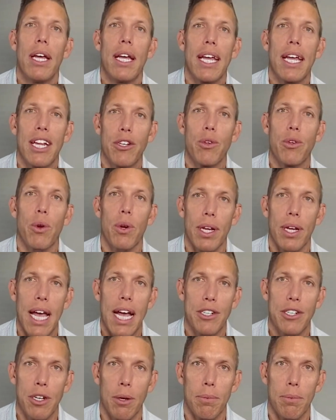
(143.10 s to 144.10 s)
in your
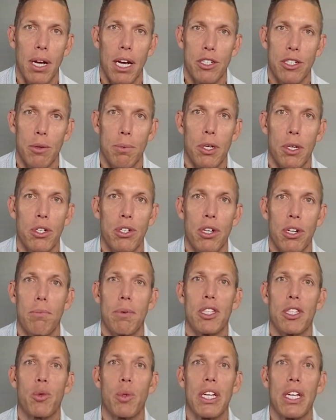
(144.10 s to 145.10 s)
catch-up contribution
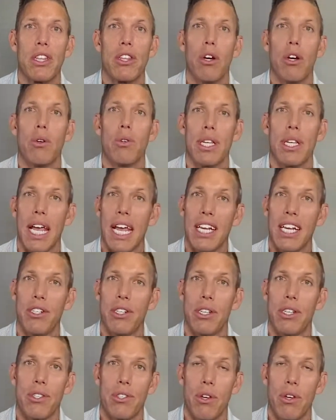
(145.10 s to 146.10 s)
between those
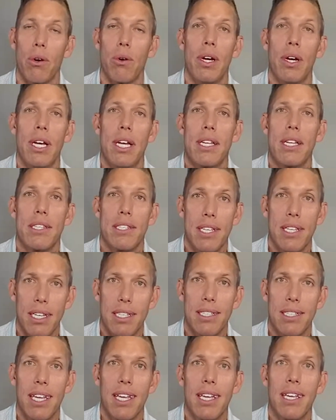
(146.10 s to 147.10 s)
ages. So
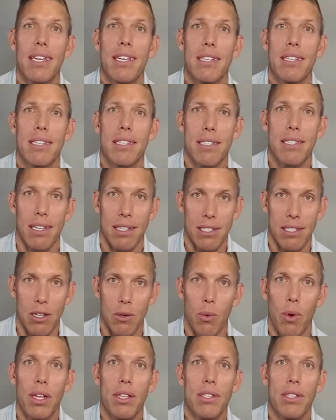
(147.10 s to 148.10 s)
60,
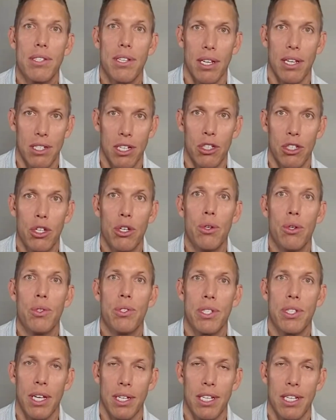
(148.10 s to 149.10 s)
61, 62,
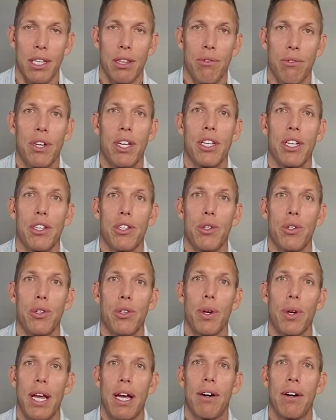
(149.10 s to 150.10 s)
63, you
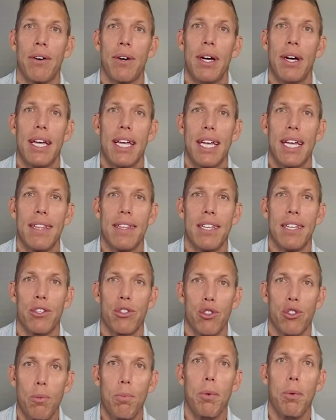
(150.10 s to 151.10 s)
are now in this
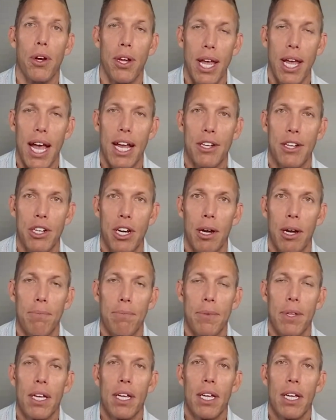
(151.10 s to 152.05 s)
super catch-up